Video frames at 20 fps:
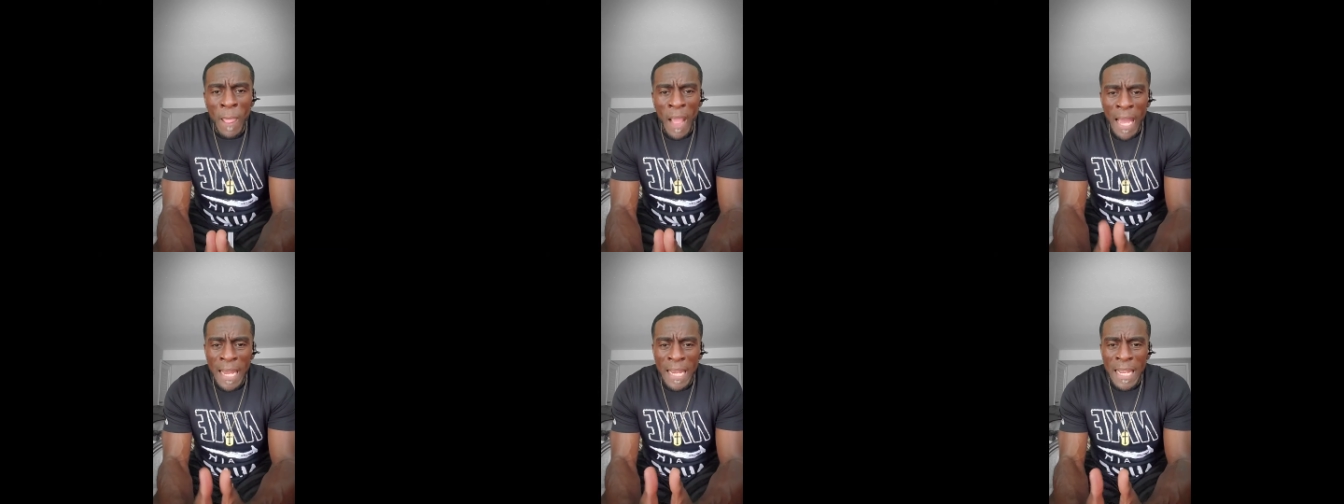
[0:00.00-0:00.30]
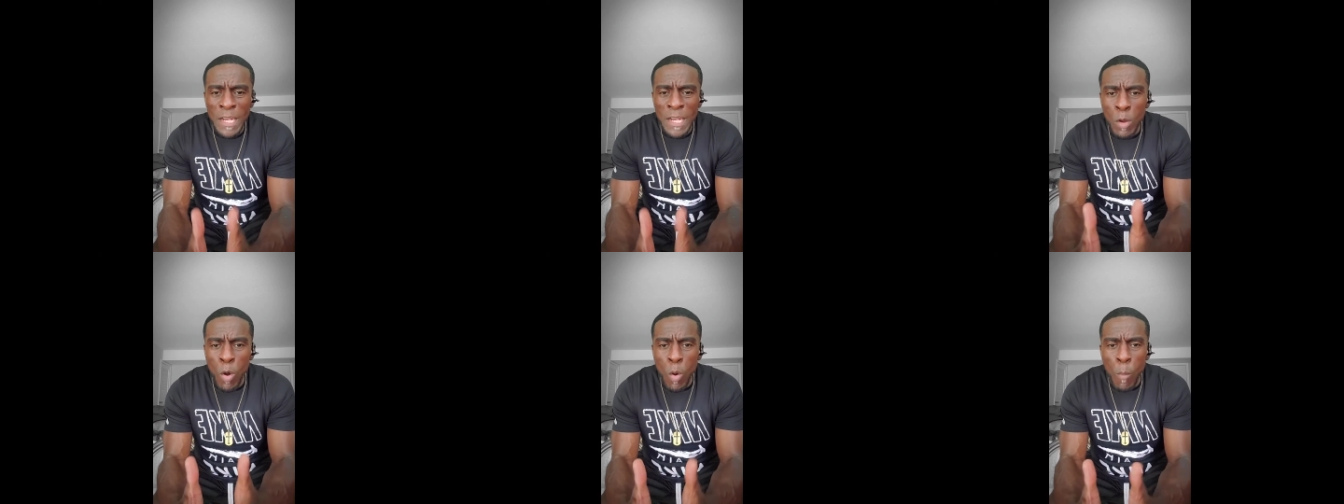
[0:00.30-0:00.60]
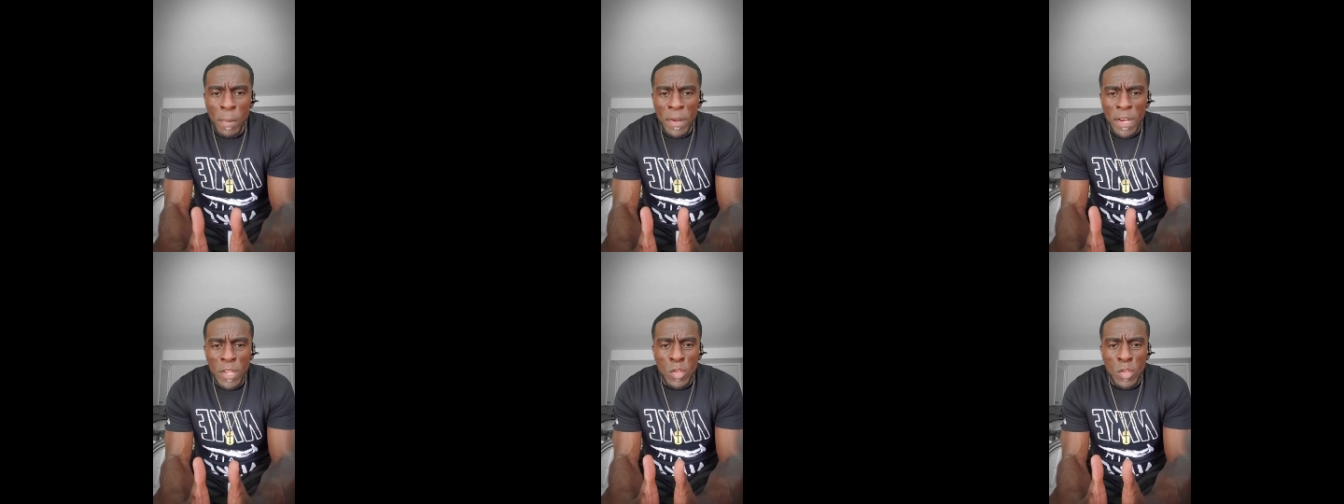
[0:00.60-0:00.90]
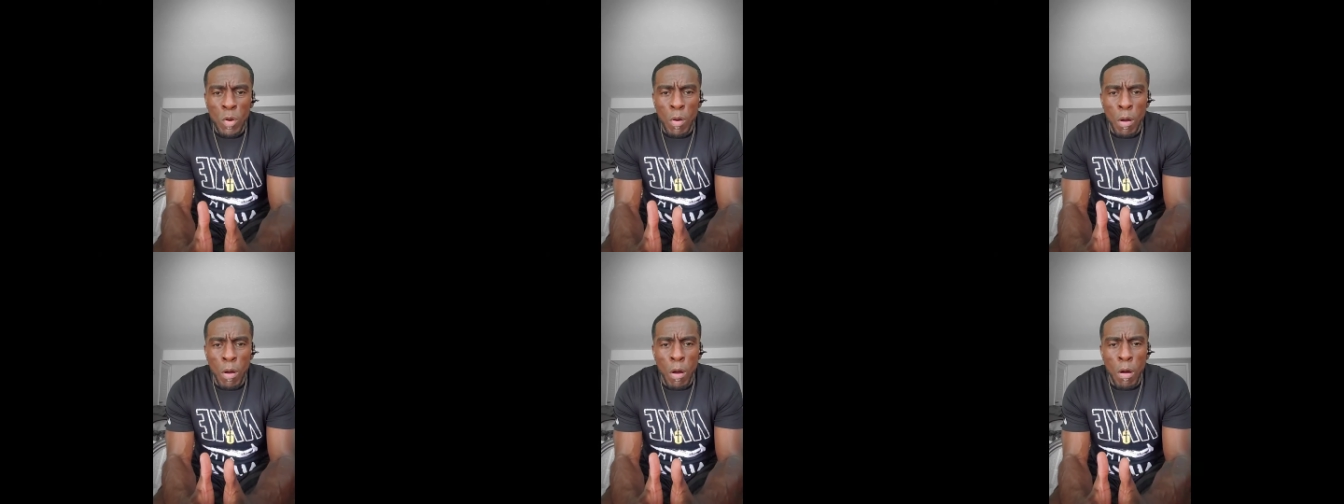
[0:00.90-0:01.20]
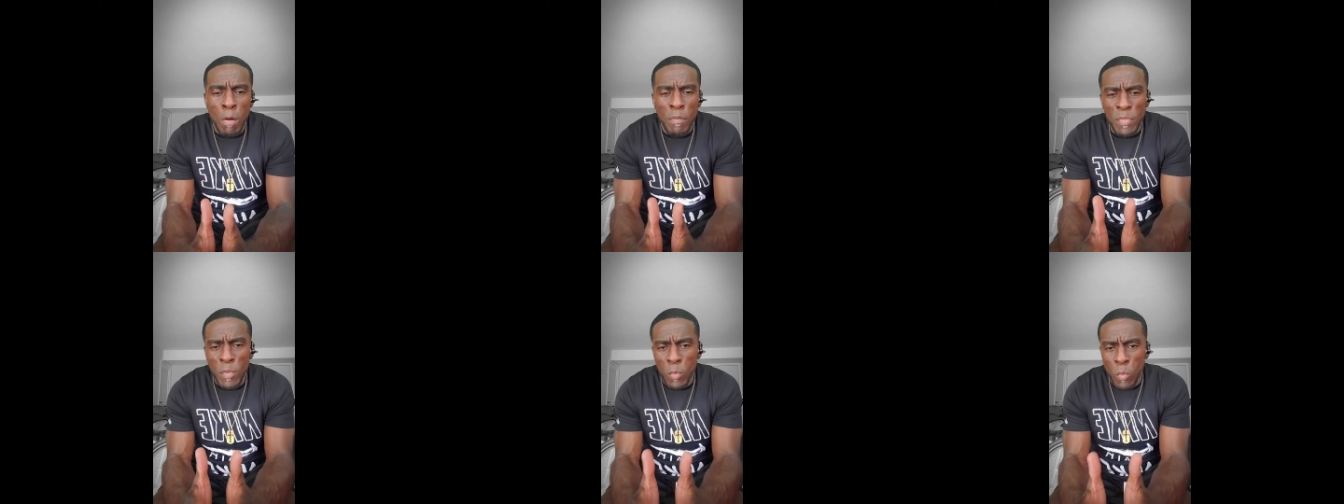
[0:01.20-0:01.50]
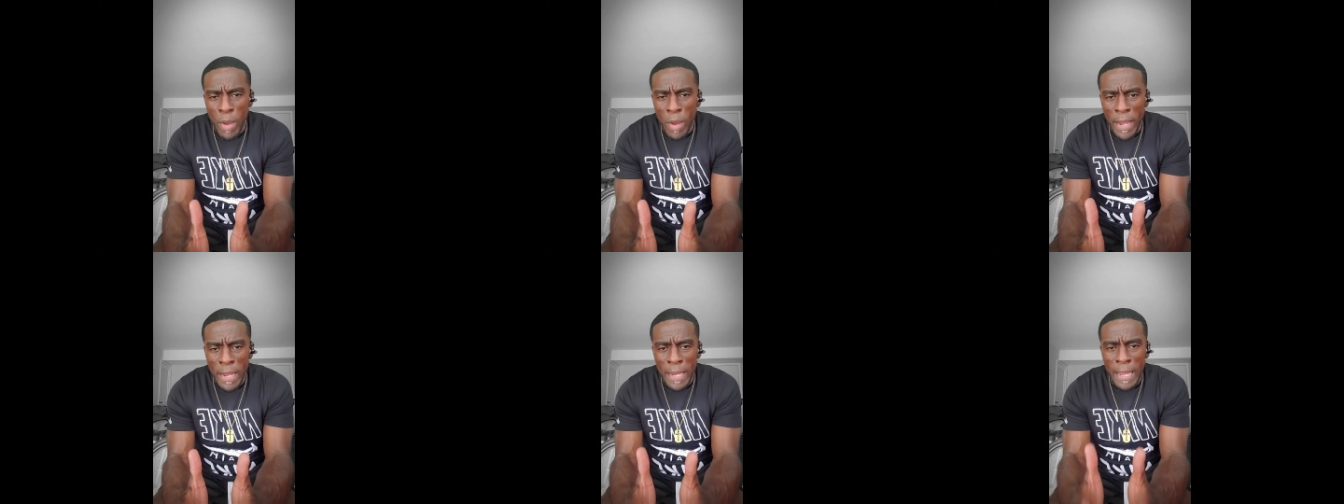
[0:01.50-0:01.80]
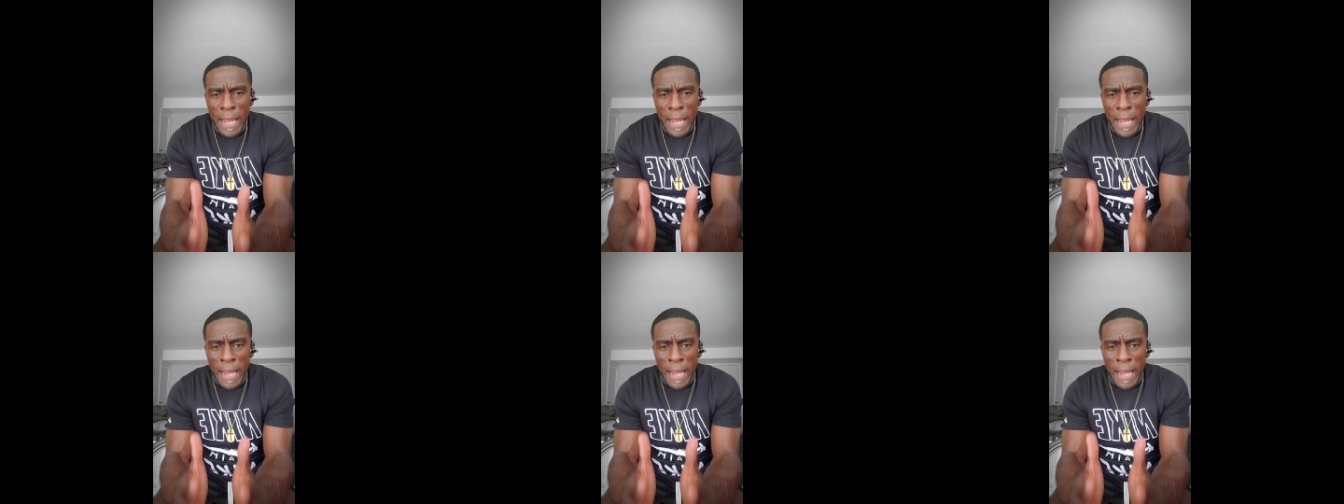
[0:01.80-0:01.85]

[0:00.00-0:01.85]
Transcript: I didn't open the door all the way.